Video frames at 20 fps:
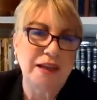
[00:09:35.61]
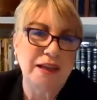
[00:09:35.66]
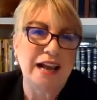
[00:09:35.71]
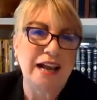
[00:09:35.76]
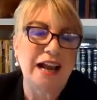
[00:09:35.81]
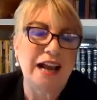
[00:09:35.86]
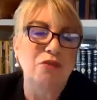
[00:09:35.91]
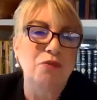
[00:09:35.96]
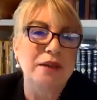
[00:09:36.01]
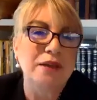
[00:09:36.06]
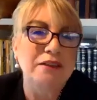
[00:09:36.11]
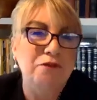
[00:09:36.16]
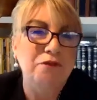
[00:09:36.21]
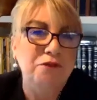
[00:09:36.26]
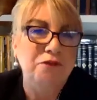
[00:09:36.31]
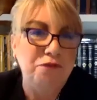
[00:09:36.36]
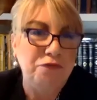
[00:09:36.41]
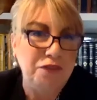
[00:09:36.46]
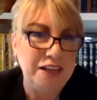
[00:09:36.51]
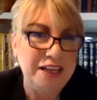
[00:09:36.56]
how we
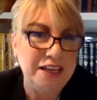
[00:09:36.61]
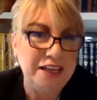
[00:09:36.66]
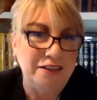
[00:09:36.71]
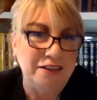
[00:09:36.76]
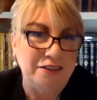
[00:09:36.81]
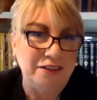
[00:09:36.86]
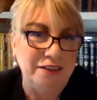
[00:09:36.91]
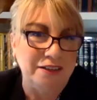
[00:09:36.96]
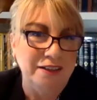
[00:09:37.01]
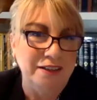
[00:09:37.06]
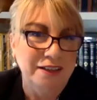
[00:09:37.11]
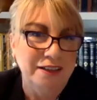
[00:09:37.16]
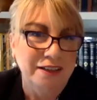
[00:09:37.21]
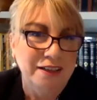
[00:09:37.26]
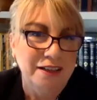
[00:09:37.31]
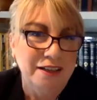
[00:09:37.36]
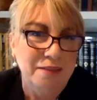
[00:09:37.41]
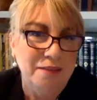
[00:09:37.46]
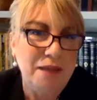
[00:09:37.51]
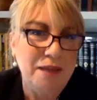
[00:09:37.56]
feel
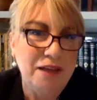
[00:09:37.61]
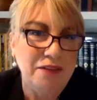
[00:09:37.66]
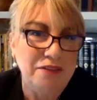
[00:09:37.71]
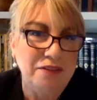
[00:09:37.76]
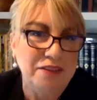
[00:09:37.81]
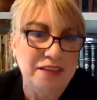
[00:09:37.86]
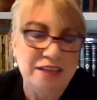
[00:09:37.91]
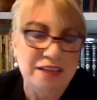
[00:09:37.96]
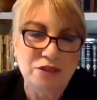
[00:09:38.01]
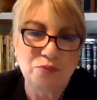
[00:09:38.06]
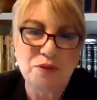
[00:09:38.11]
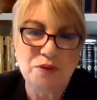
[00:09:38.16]
about things.